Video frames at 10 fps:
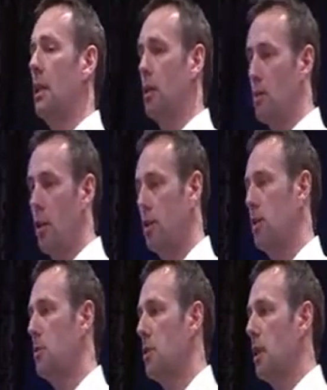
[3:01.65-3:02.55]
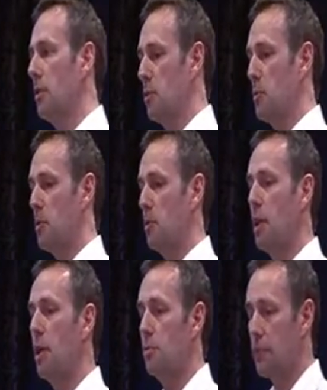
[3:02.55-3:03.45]
and the marketing materials, because
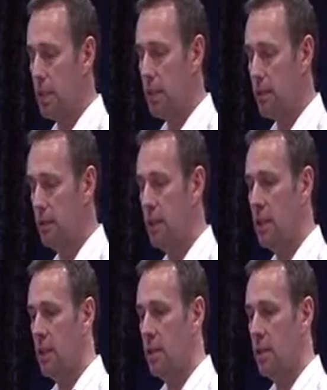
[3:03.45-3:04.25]
I believe